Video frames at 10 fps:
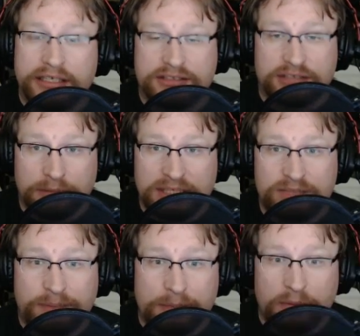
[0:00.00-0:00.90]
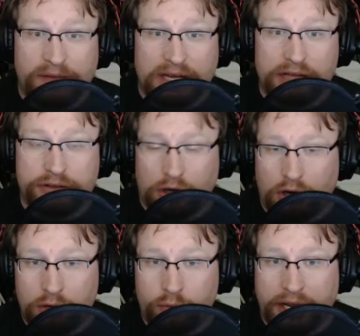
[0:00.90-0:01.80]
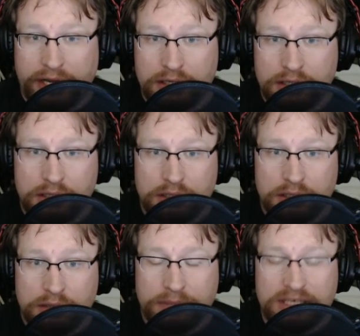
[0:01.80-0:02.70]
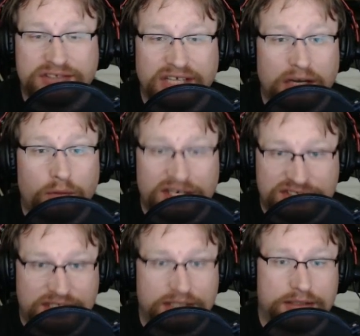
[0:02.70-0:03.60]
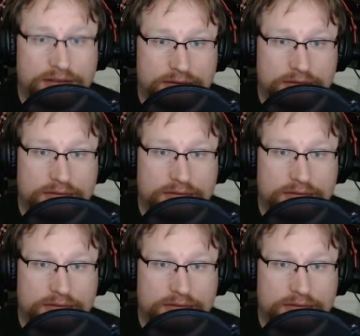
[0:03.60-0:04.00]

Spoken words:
And some of these people found out the hard way because they got arrested.